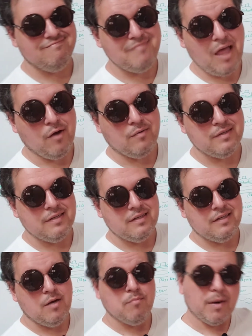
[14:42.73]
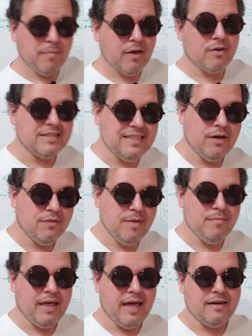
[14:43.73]
No. But I'm not going to tell
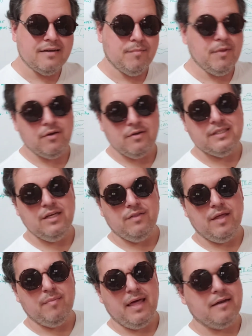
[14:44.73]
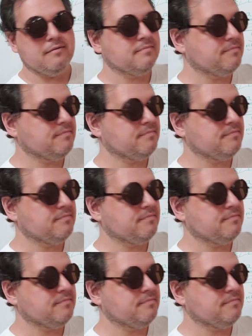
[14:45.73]
them that. I'm not going to tell them that.